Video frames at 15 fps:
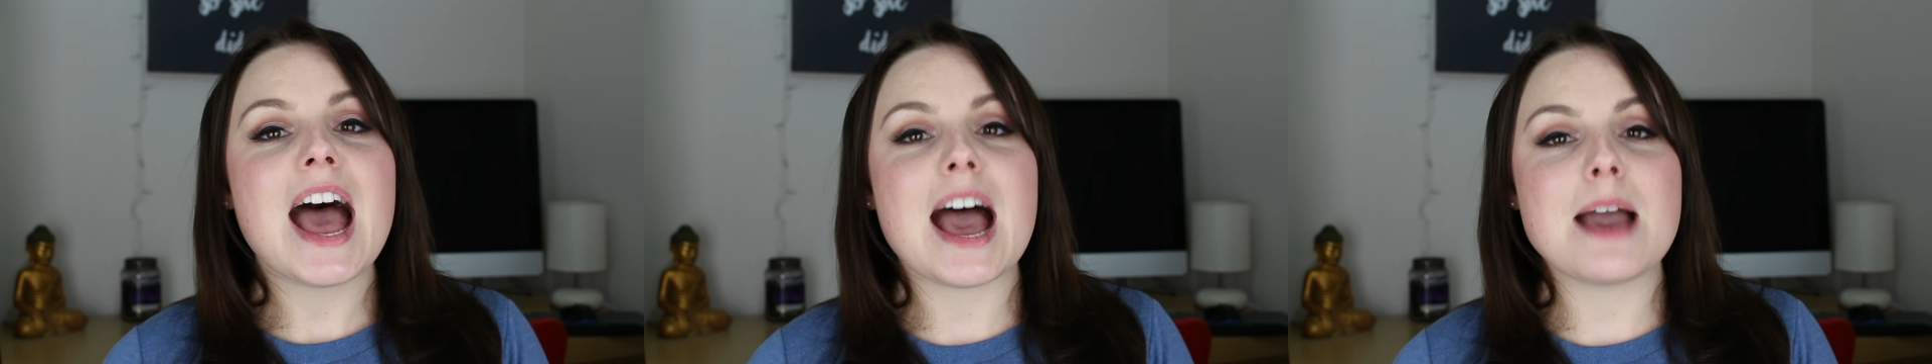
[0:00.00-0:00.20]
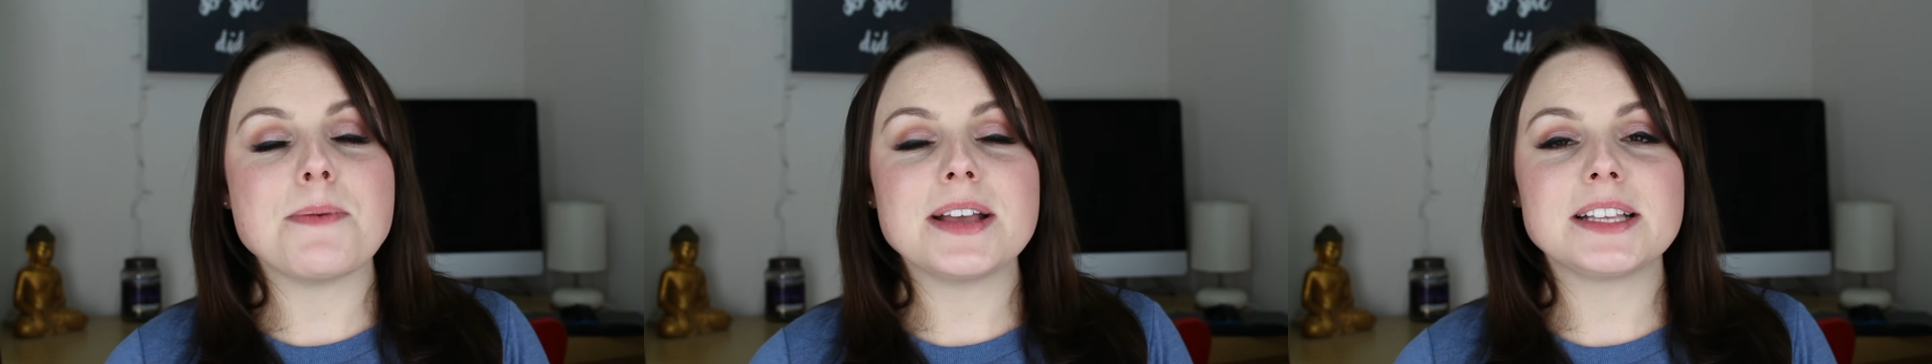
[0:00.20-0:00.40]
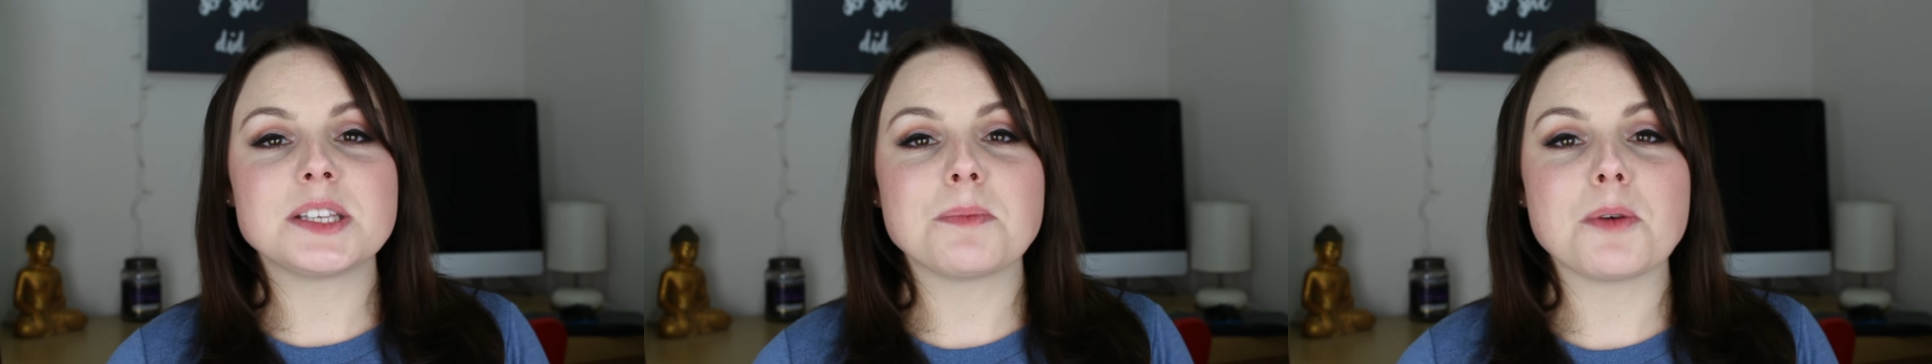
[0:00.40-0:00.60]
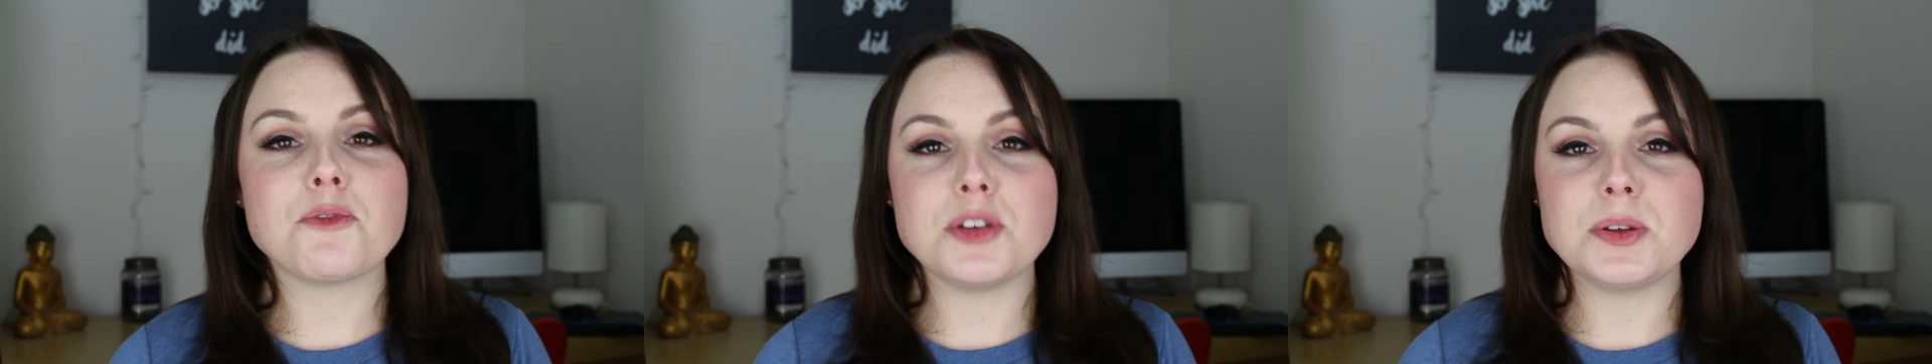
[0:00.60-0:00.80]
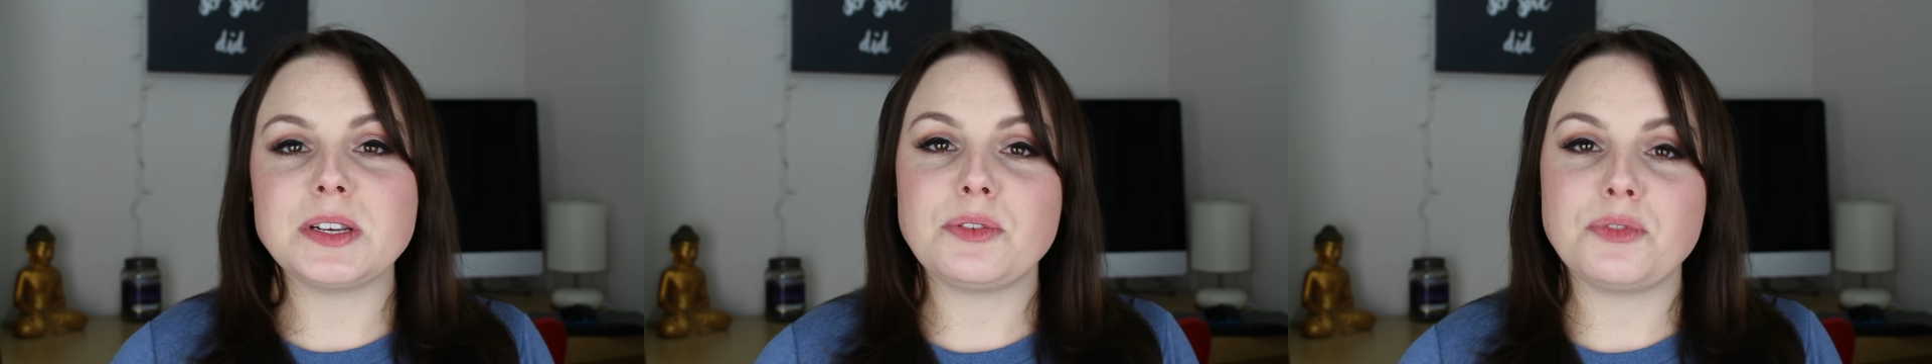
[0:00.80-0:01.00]
I picked up a
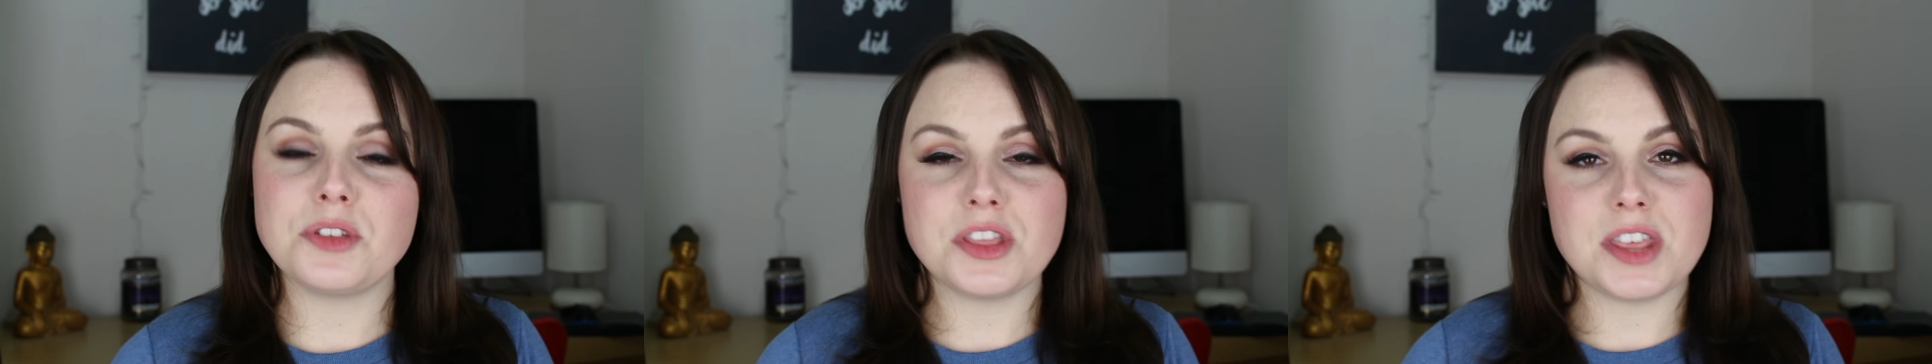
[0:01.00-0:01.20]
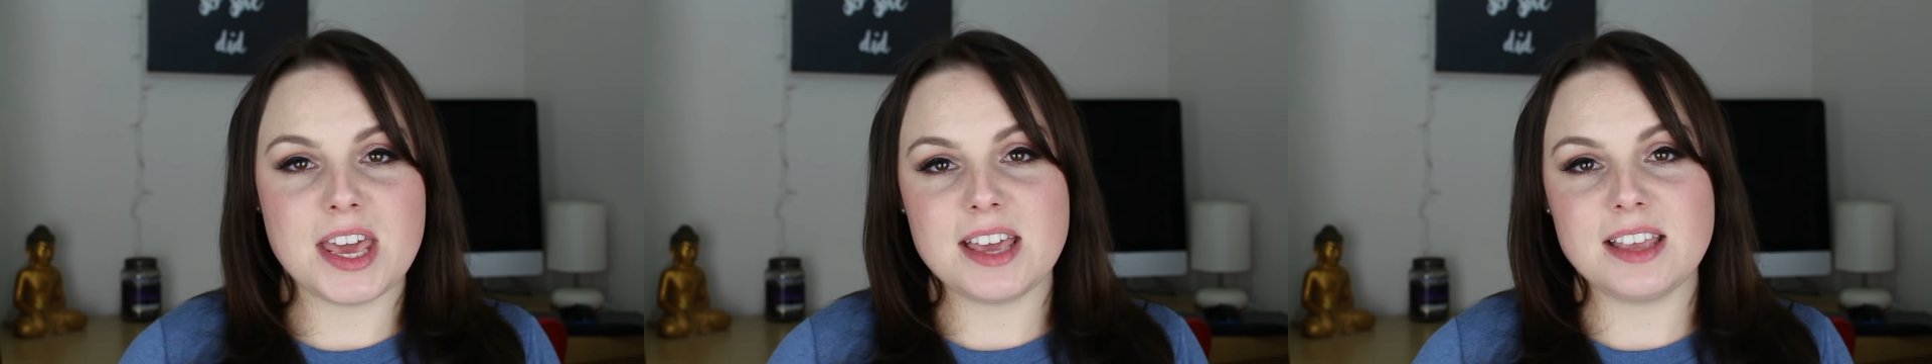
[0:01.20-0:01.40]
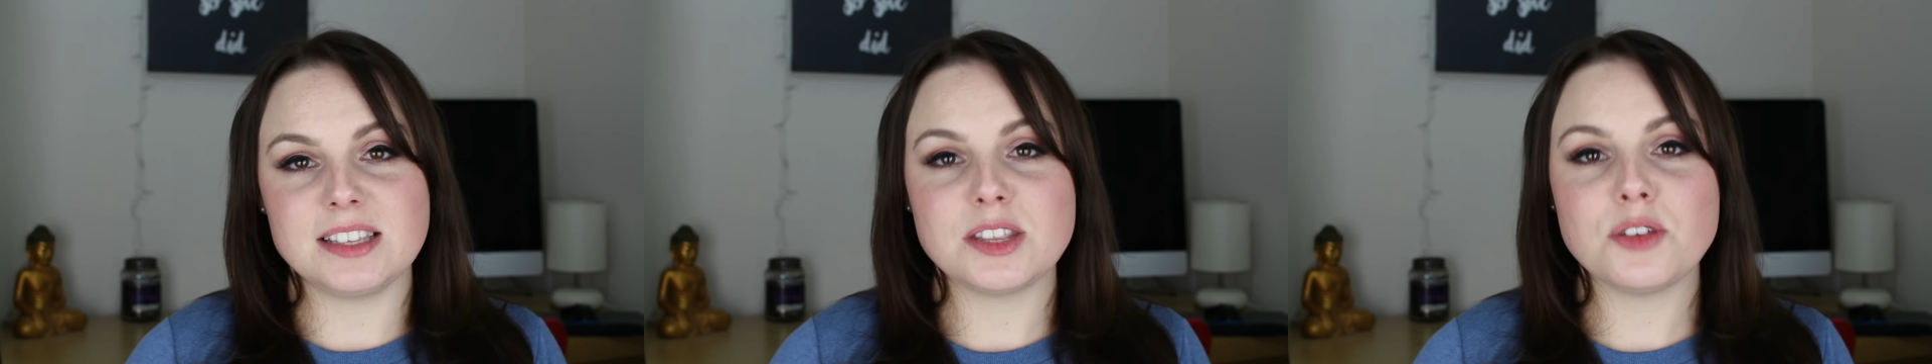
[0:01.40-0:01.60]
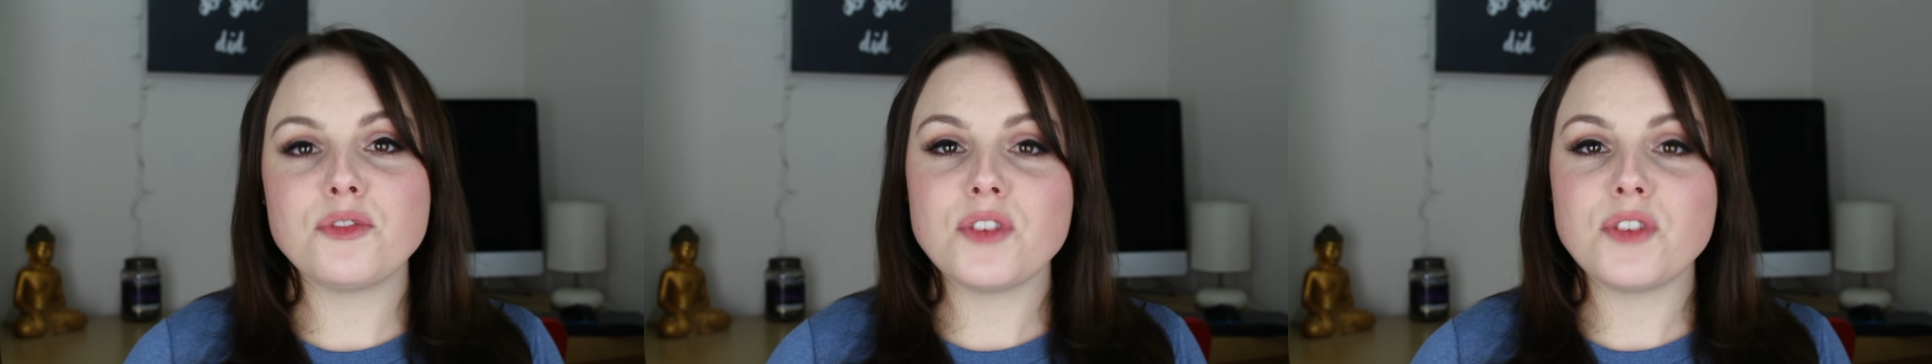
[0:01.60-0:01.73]
few different things. The